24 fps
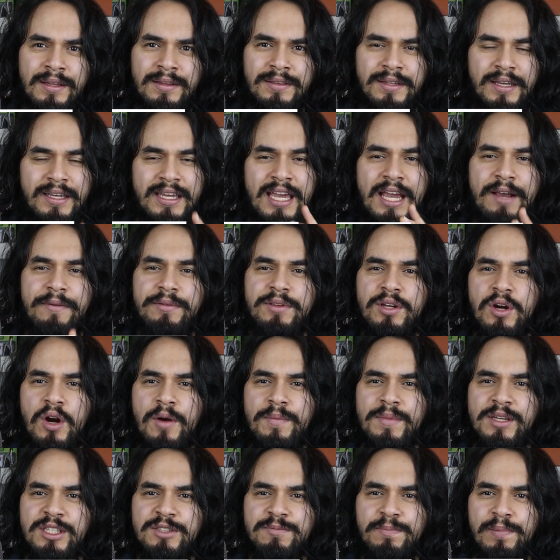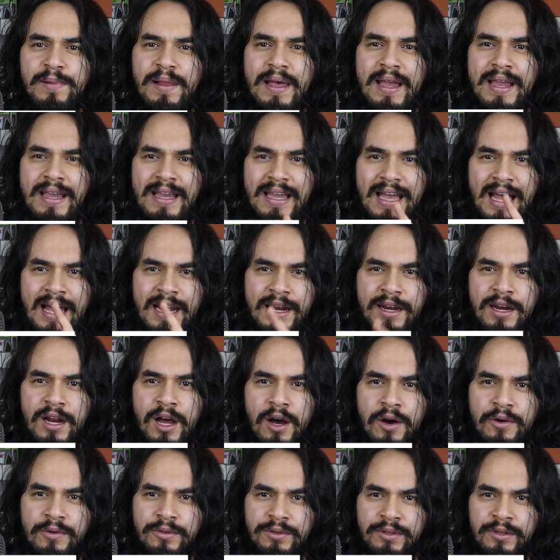The kick drum is playing a
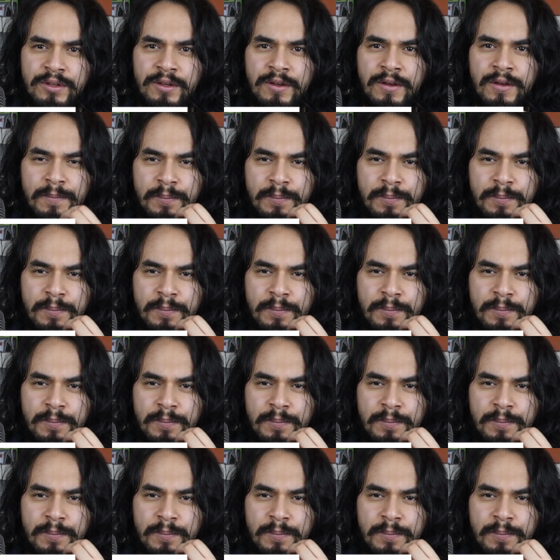note